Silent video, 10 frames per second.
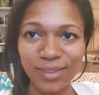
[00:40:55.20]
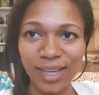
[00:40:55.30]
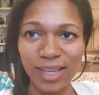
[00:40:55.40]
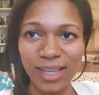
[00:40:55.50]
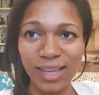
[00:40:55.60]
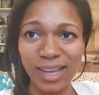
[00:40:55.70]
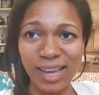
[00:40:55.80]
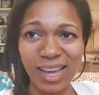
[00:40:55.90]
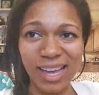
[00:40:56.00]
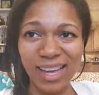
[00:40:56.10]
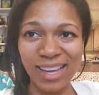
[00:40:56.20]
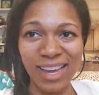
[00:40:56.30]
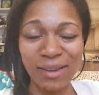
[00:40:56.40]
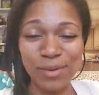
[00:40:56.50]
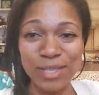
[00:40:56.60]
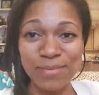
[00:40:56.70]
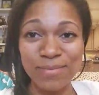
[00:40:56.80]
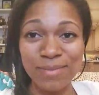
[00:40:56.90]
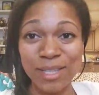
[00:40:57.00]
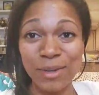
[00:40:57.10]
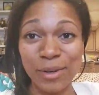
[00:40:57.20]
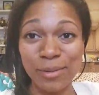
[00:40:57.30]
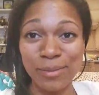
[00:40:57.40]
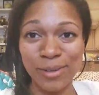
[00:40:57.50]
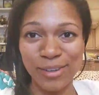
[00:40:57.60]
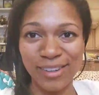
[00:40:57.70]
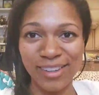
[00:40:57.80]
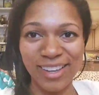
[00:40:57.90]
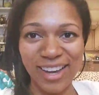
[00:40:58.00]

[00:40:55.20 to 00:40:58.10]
I was miserable.